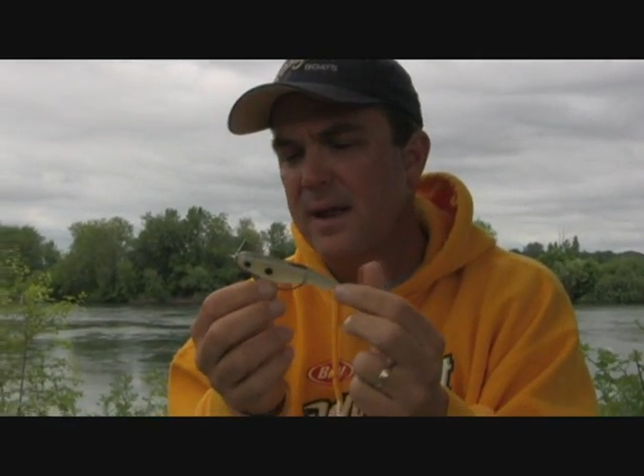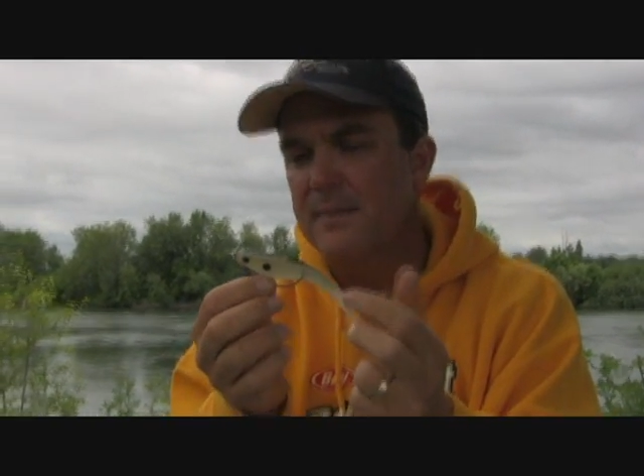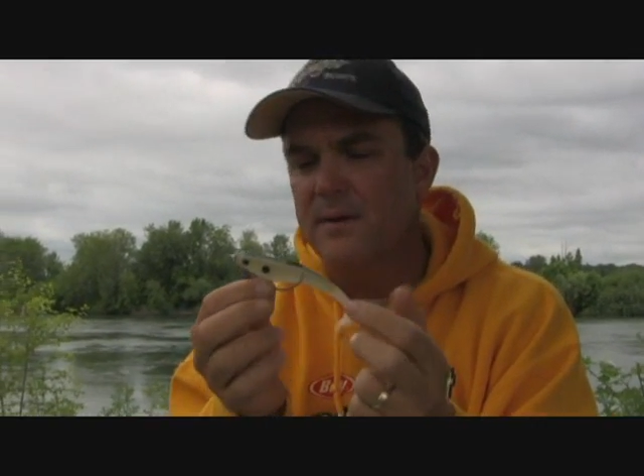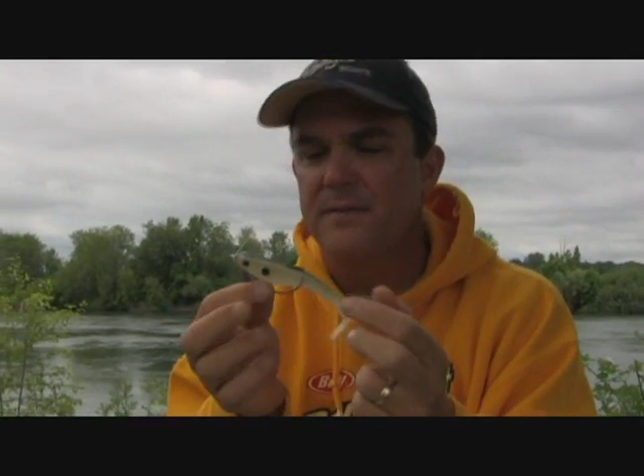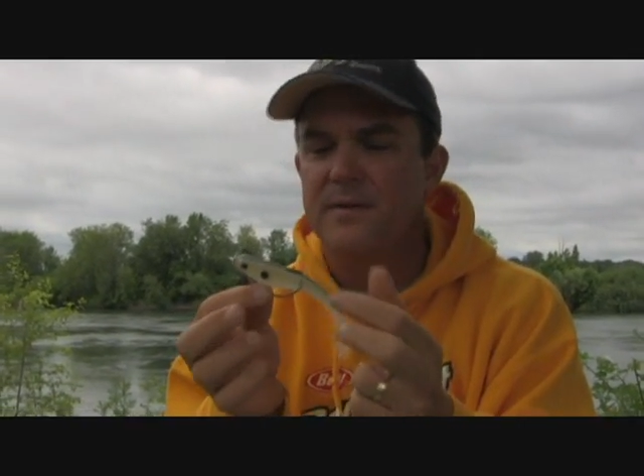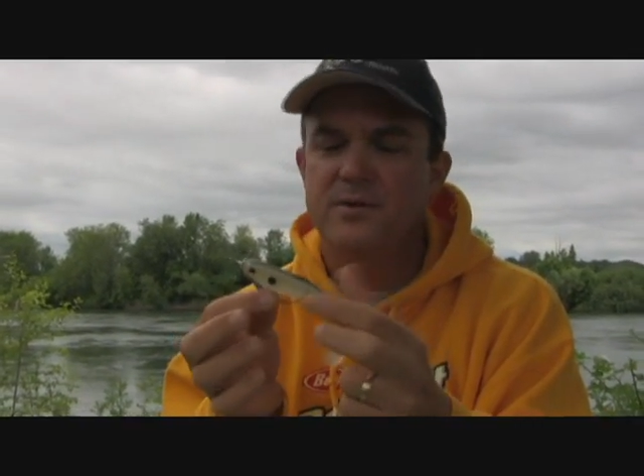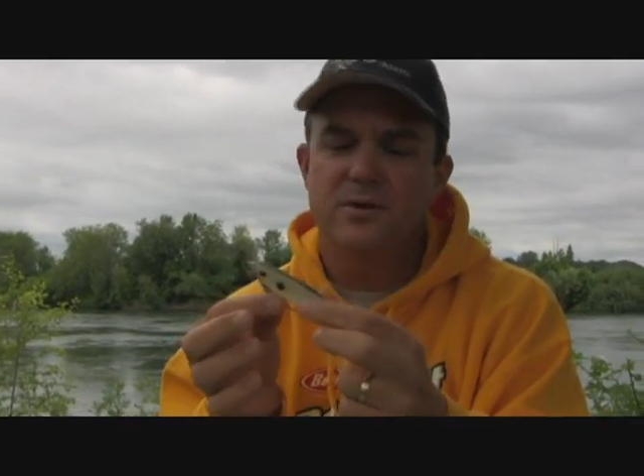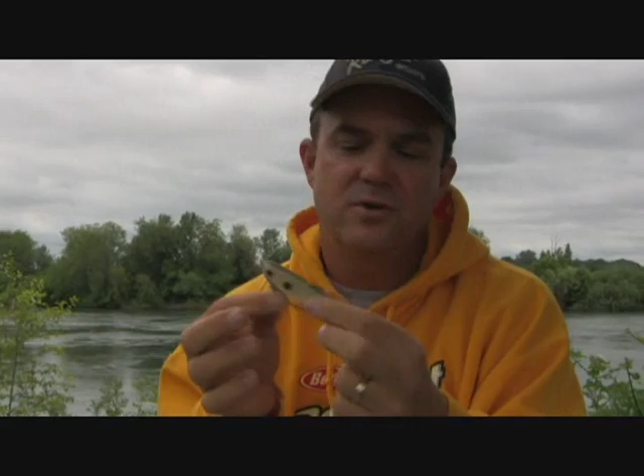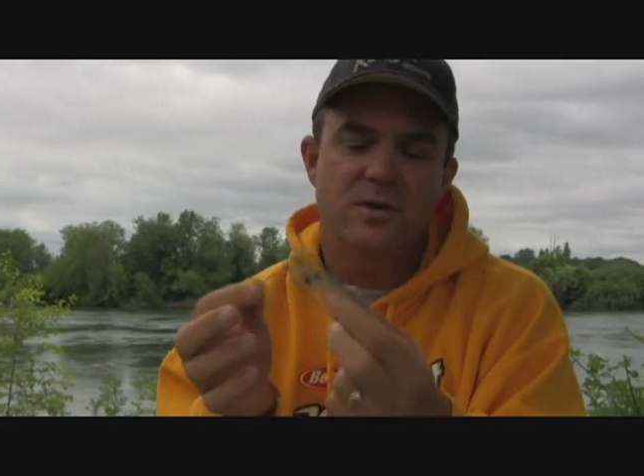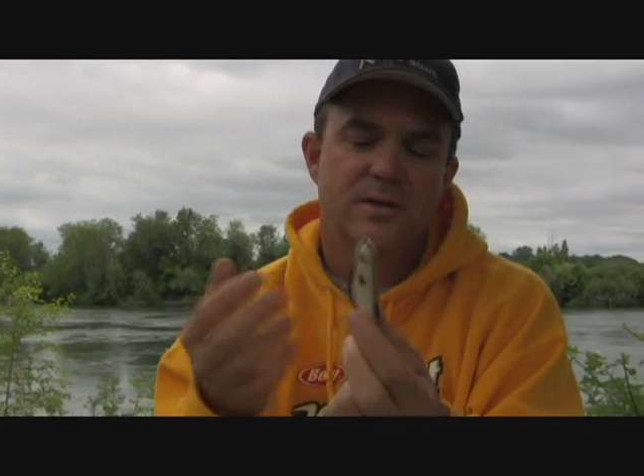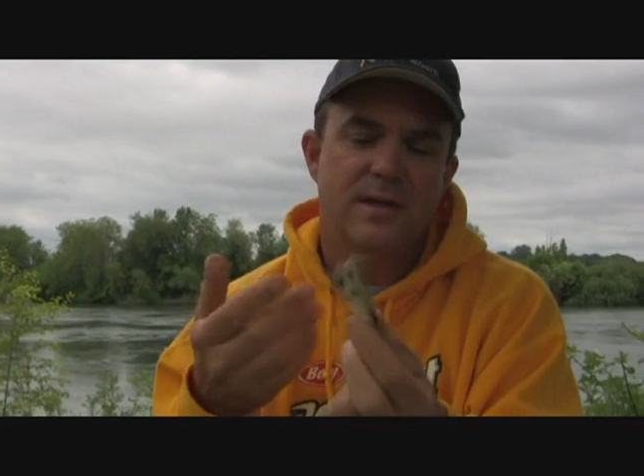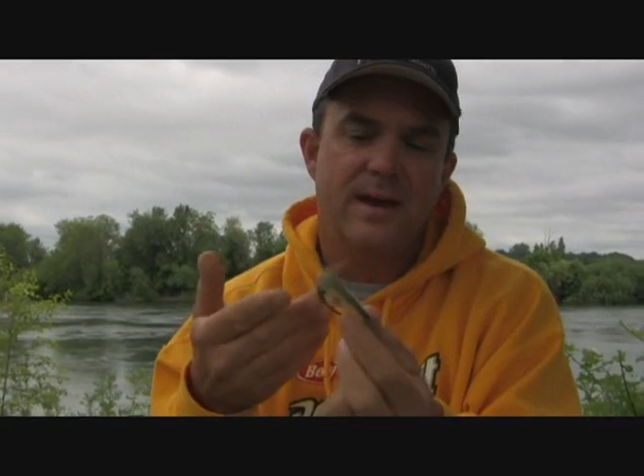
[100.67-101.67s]
then I'm going to fish it
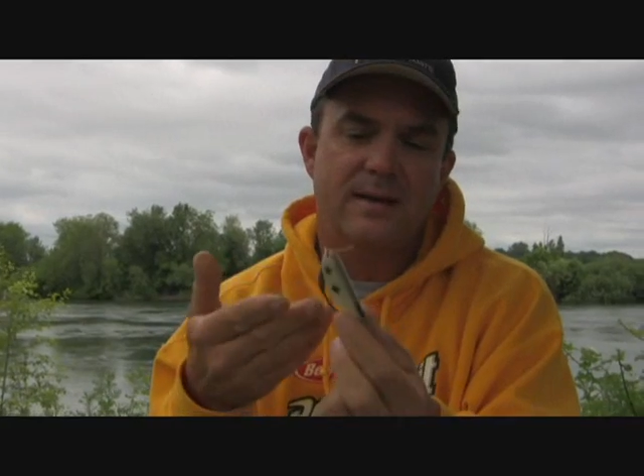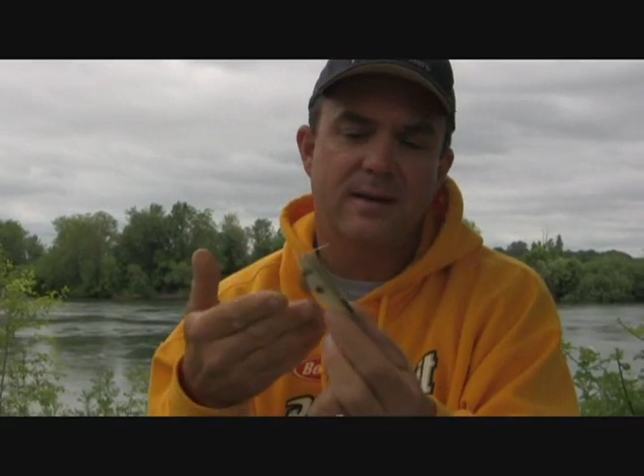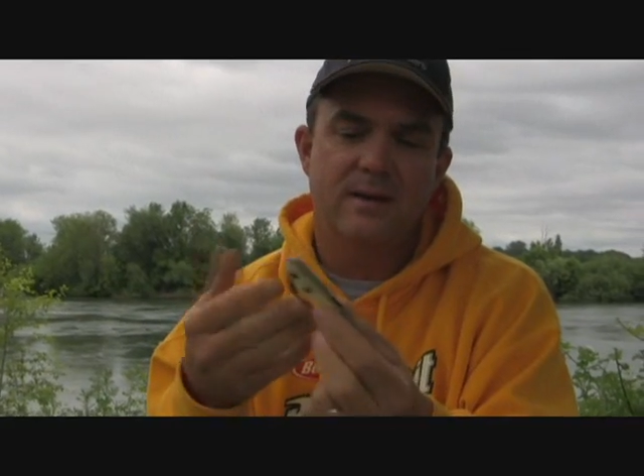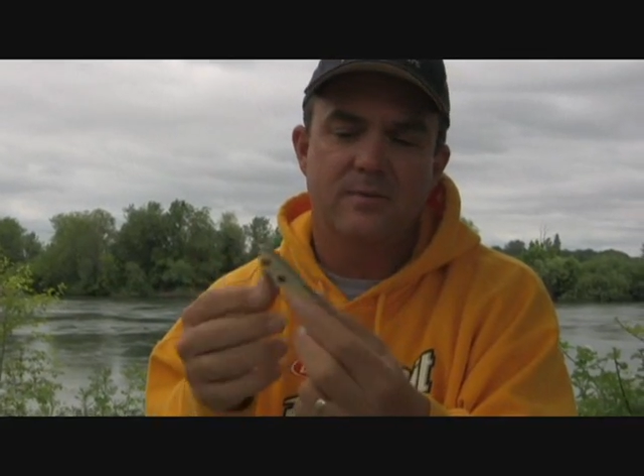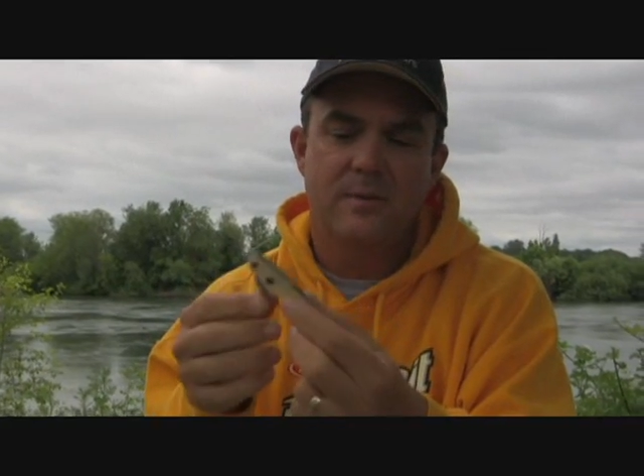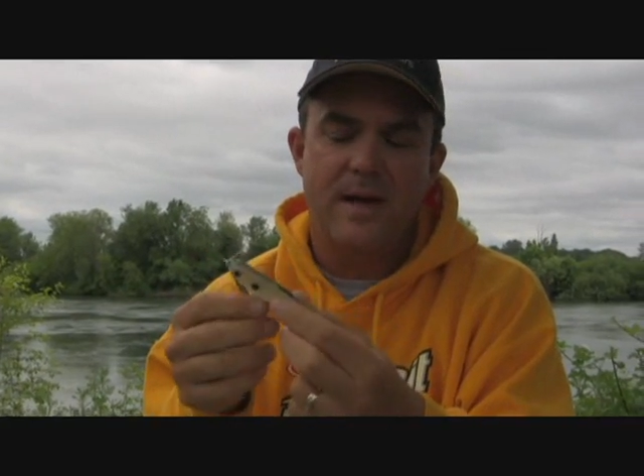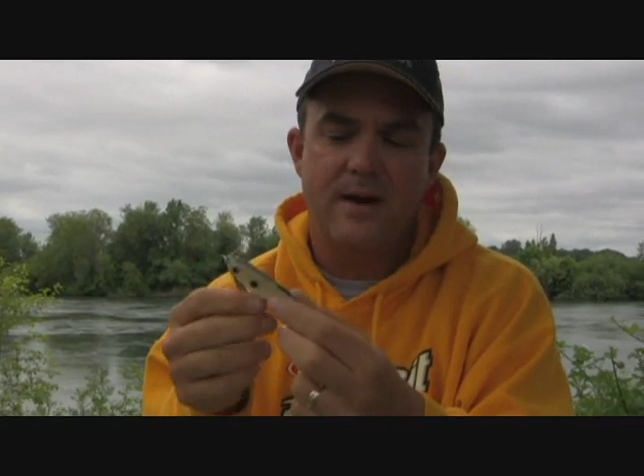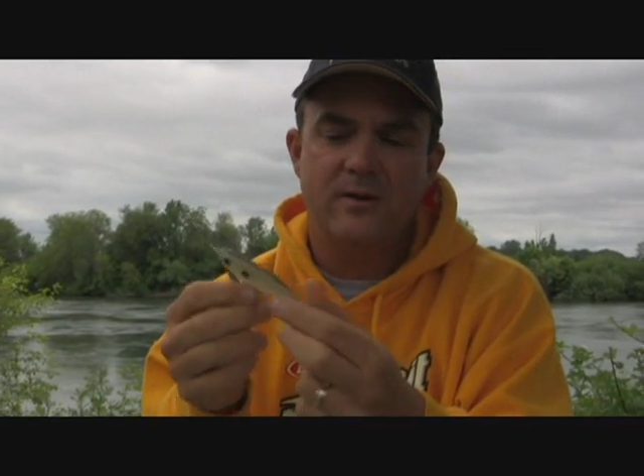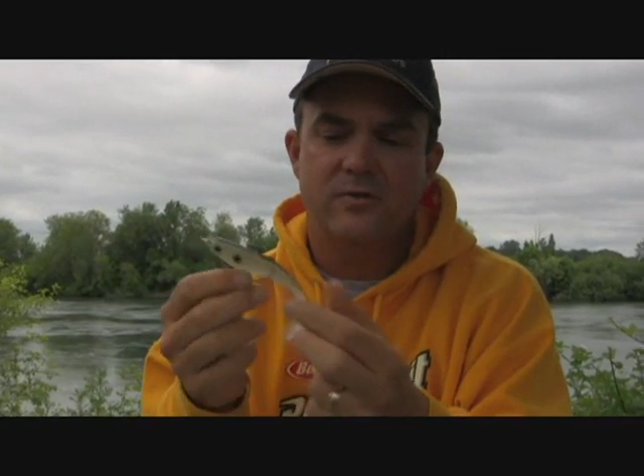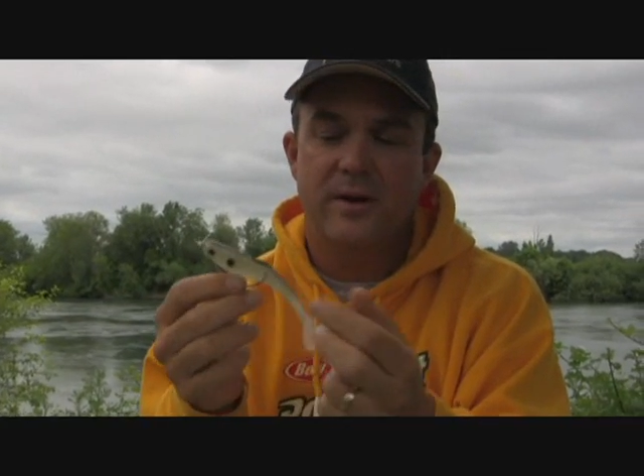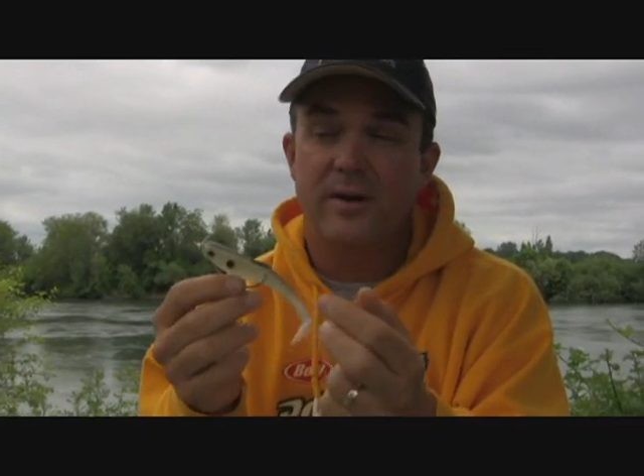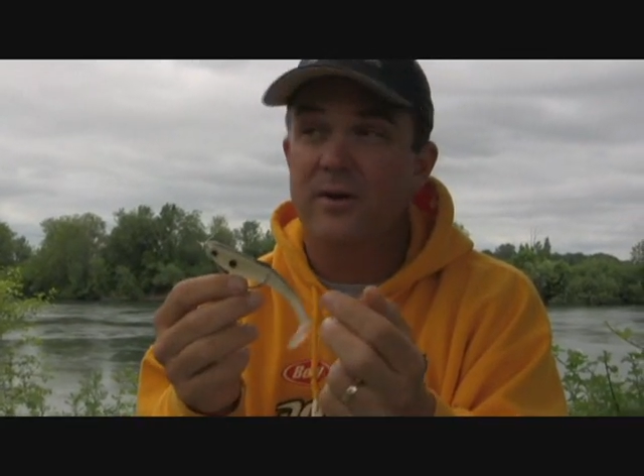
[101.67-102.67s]
just like this without a
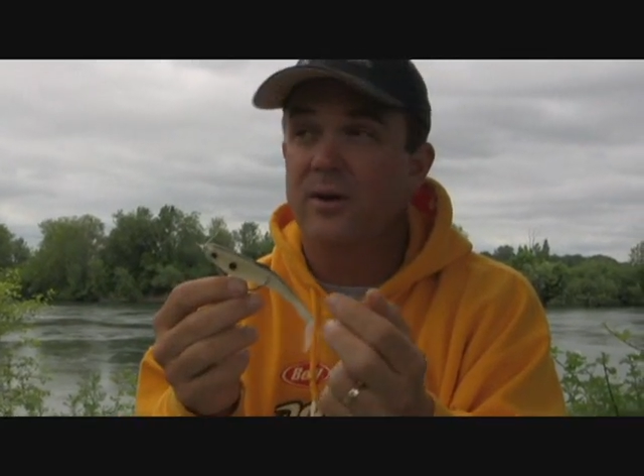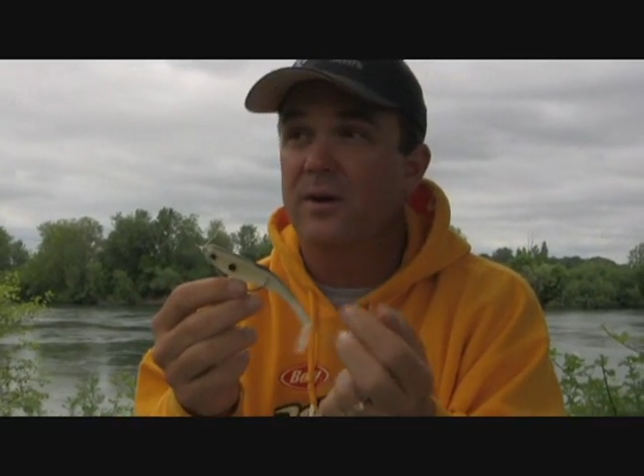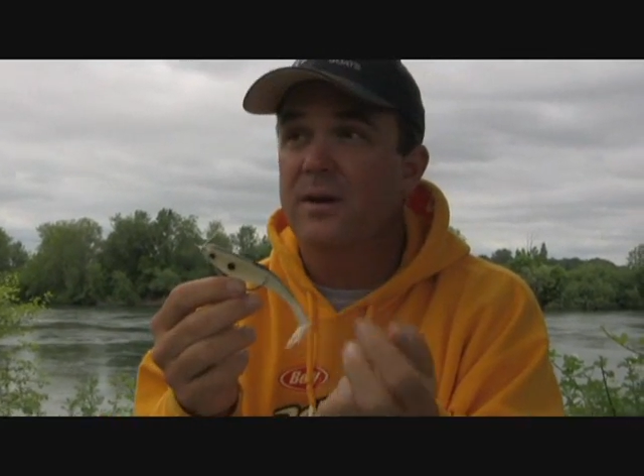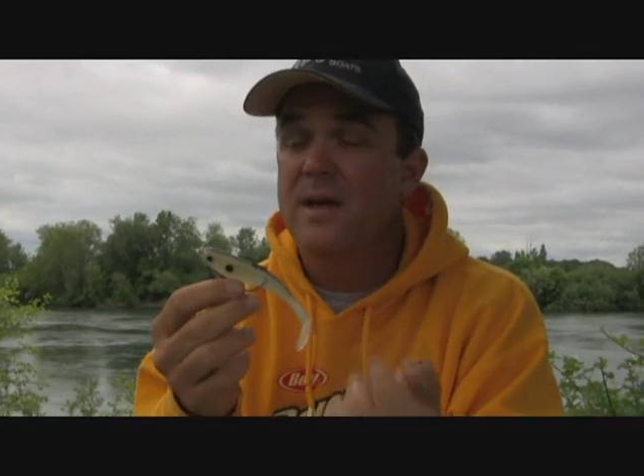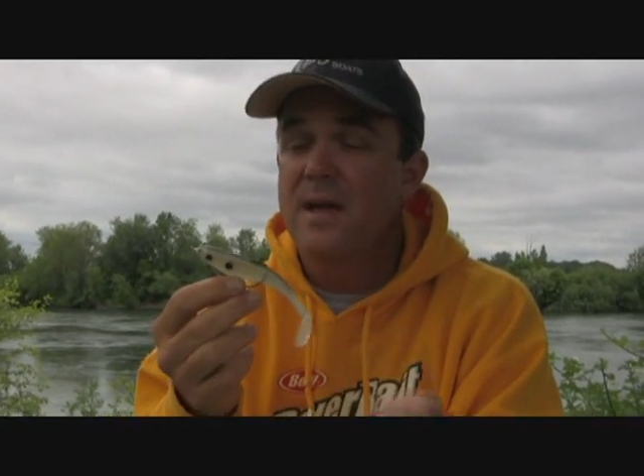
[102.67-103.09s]
trailer hook.